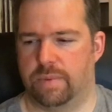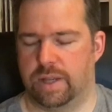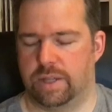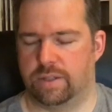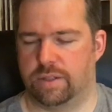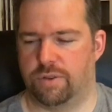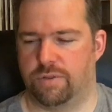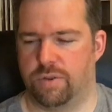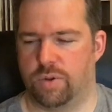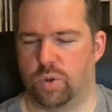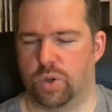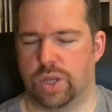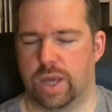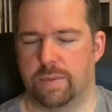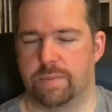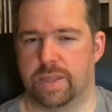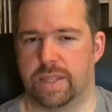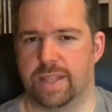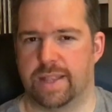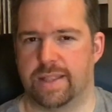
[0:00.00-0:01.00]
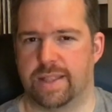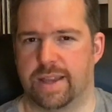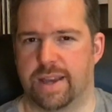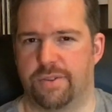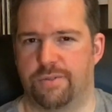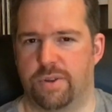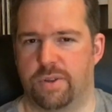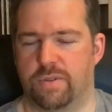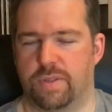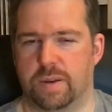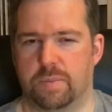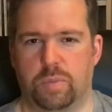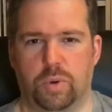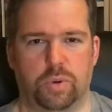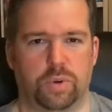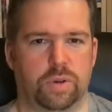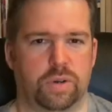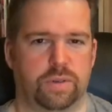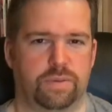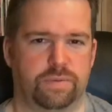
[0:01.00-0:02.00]
It's a real shame they didn't get around to
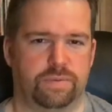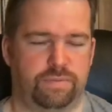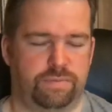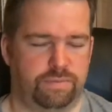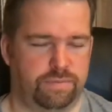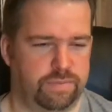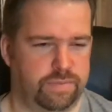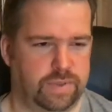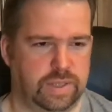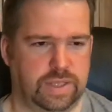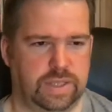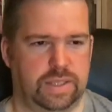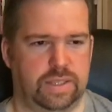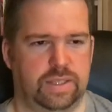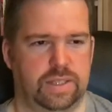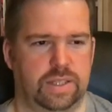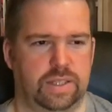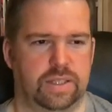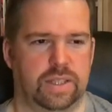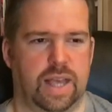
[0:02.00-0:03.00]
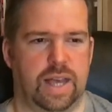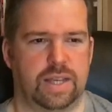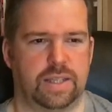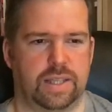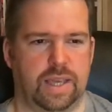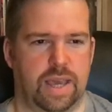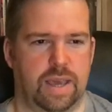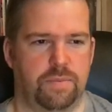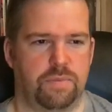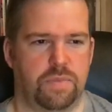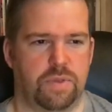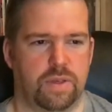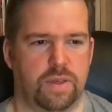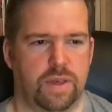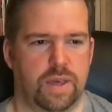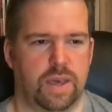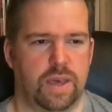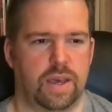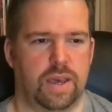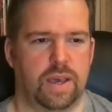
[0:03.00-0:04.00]
porting these last games,
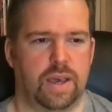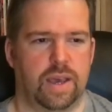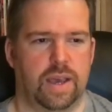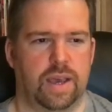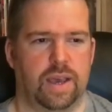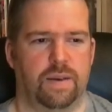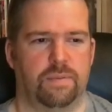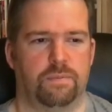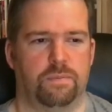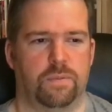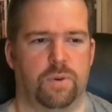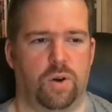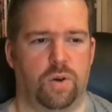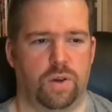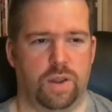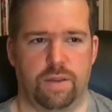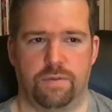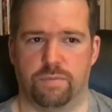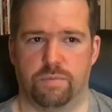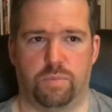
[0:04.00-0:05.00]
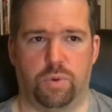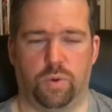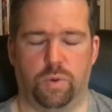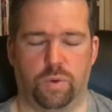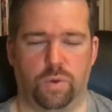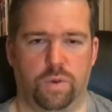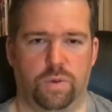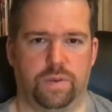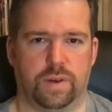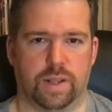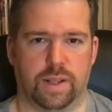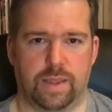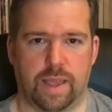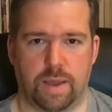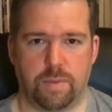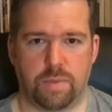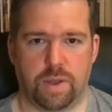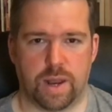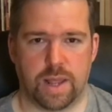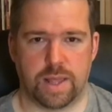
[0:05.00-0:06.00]
or even porting over the
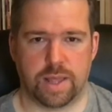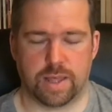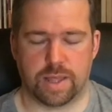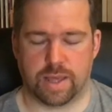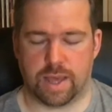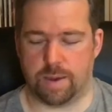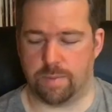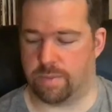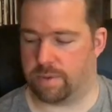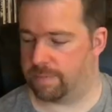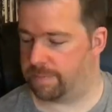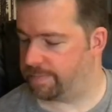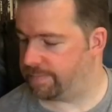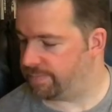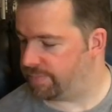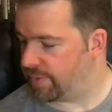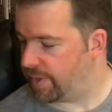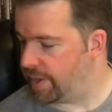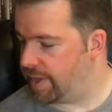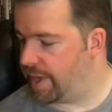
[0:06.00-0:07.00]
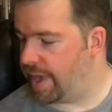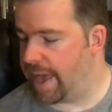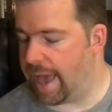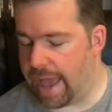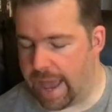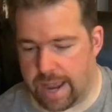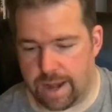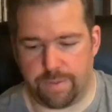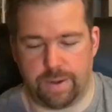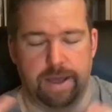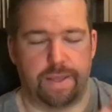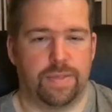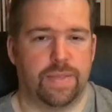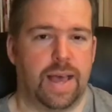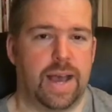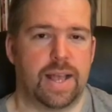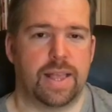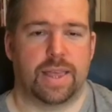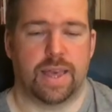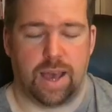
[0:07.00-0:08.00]
Time Crisis games. Anyway,
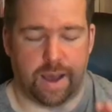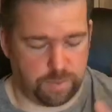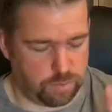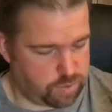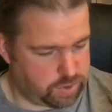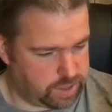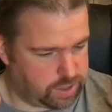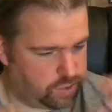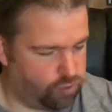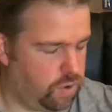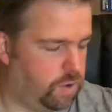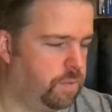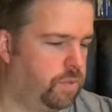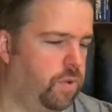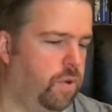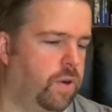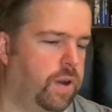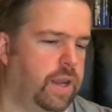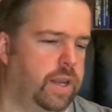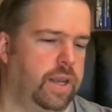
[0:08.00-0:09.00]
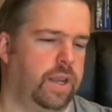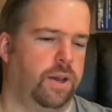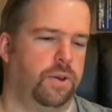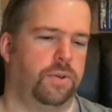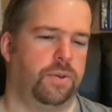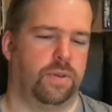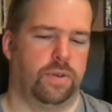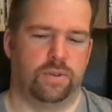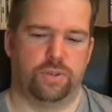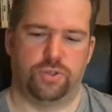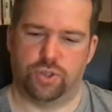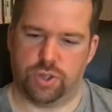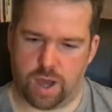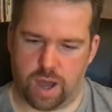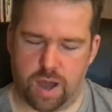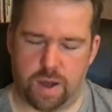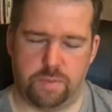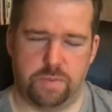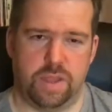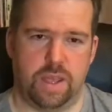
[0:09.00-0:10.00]
that's it. I'm going to stop talking now.
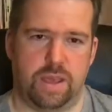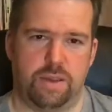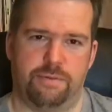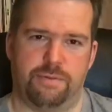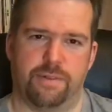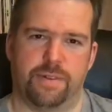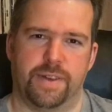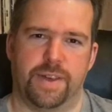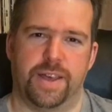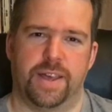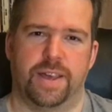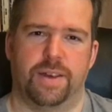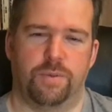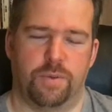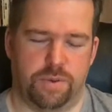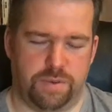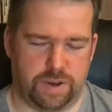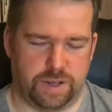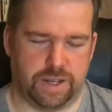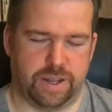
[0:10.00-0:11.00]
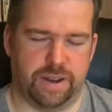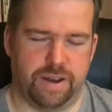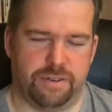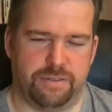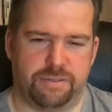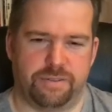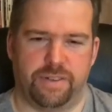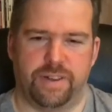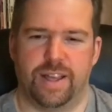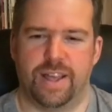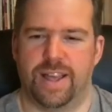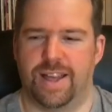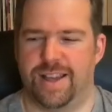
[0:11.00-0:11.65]
Shut up, Dave. We've had enough.